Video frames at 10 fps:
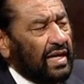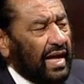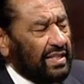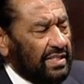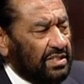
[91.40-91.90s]

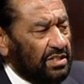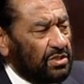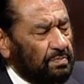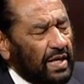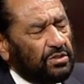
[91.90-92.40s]
And this is a
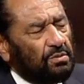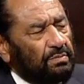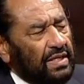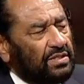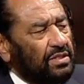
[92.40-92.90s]
special
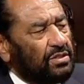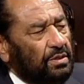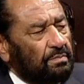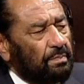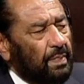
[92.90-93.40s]
message.
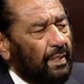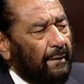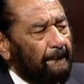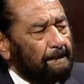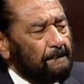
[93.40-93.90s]

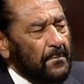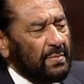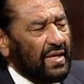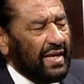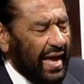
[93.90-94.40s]

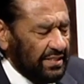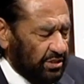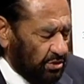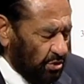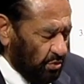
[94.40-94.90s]
It has
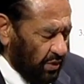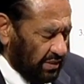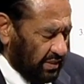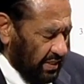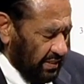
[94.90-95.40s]
to do with